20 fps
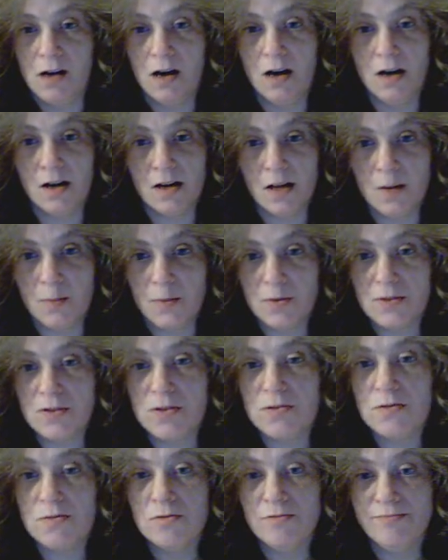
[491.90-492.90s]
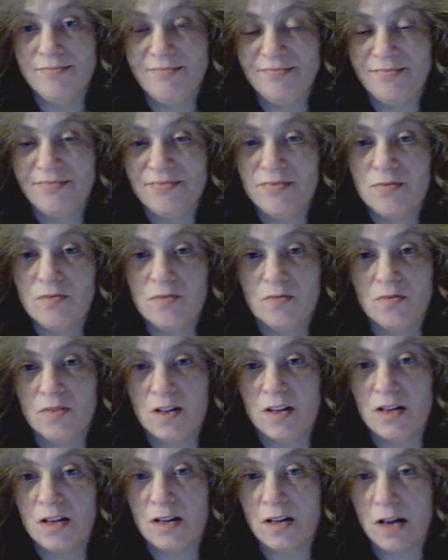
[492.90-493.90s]
Unable to
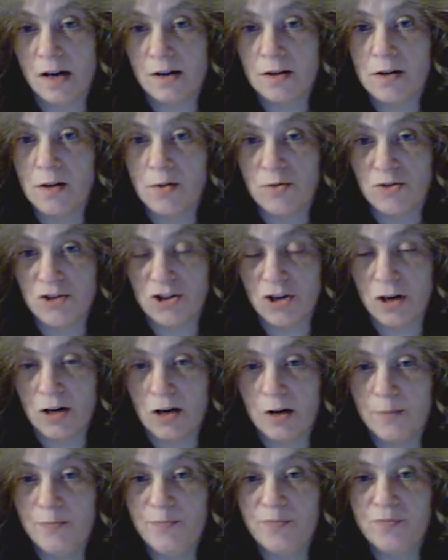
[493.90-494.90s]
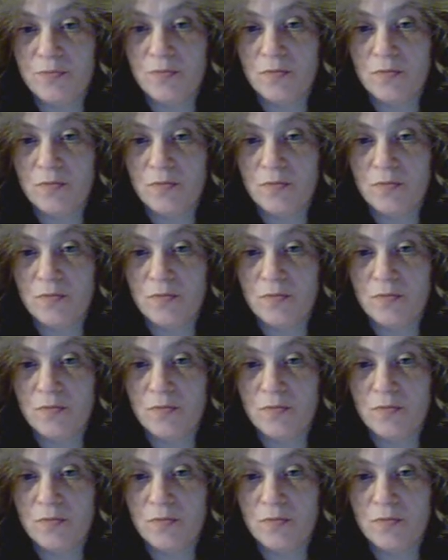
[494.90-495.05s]
get another job,